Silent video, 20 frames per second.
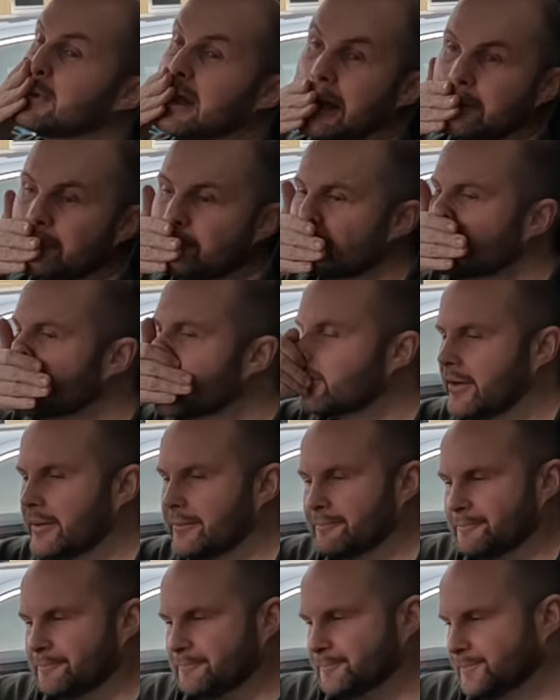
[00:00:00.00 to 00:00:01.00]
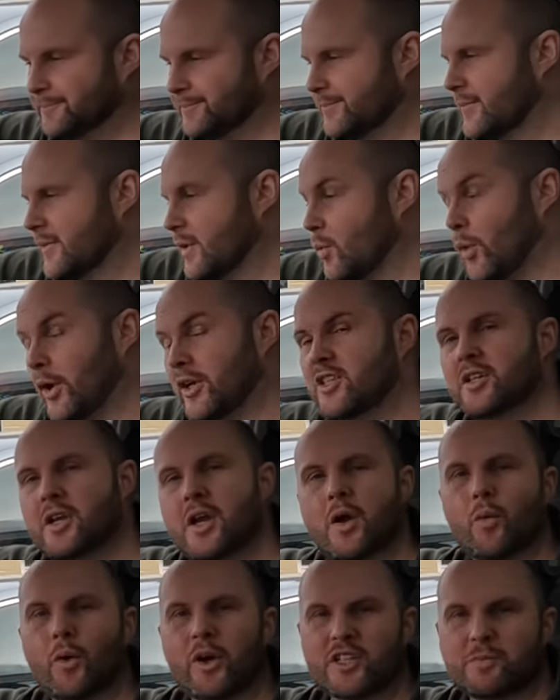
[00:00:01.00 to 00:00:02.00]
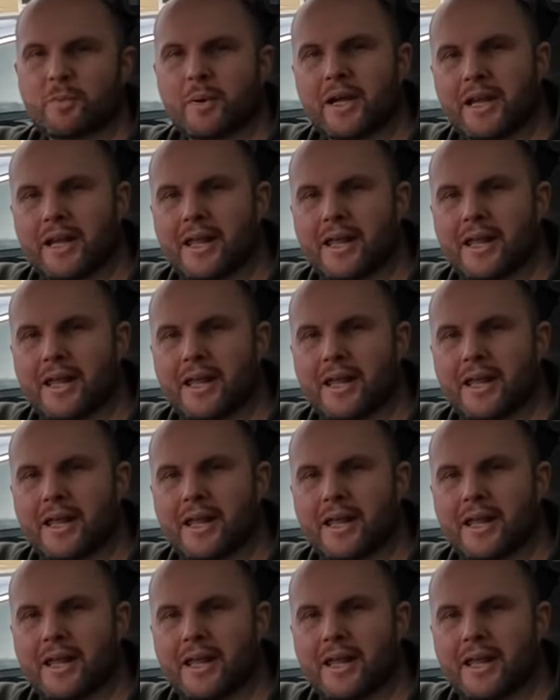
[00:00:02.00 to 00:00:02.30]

yeah, all right. Watch, watch my